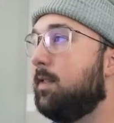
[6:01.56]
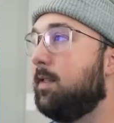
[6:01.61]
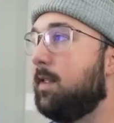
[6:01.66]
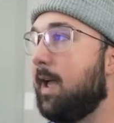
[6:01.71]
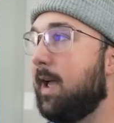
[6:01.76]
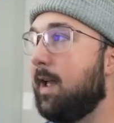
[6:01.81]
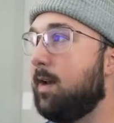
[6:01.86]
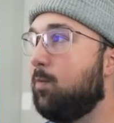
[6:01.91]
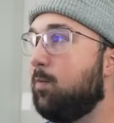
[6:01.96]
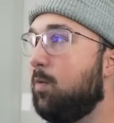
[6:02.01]

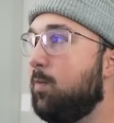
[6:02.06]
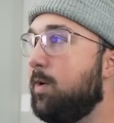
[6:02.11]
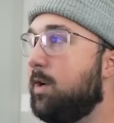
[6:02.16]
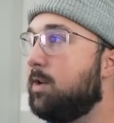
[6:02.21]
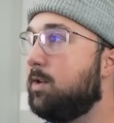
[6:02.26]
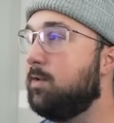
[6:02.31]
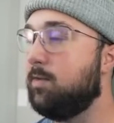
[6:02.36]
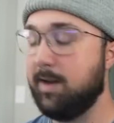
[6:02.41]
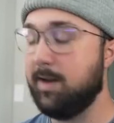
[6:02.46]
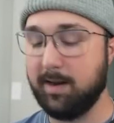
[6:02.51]
that. And what we
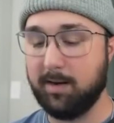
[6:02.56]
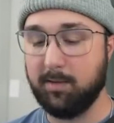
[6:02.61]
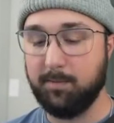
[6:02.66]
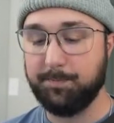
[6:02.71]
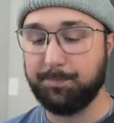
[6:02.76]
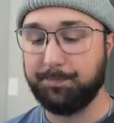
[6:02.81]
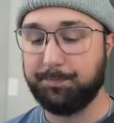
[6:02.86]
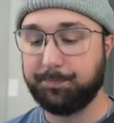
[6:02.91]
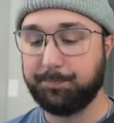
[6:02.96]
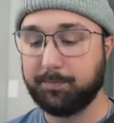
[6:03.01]
can do now
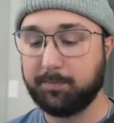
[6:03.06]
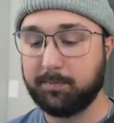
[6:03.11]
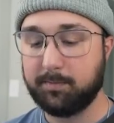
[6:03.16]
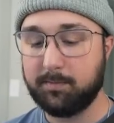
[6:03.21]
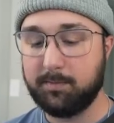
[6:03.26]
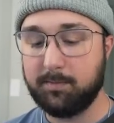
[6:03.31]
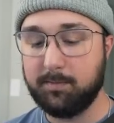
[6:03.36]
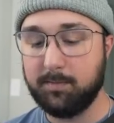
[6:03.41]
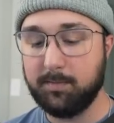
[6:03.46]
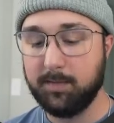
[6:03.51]

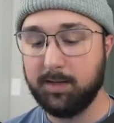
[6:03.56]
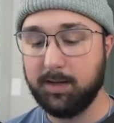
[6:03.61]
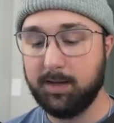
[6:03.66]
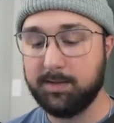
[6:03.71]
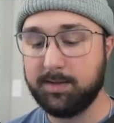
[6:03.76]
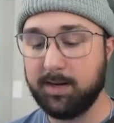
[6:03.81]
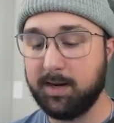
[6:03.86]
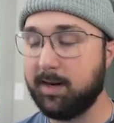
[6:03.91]
is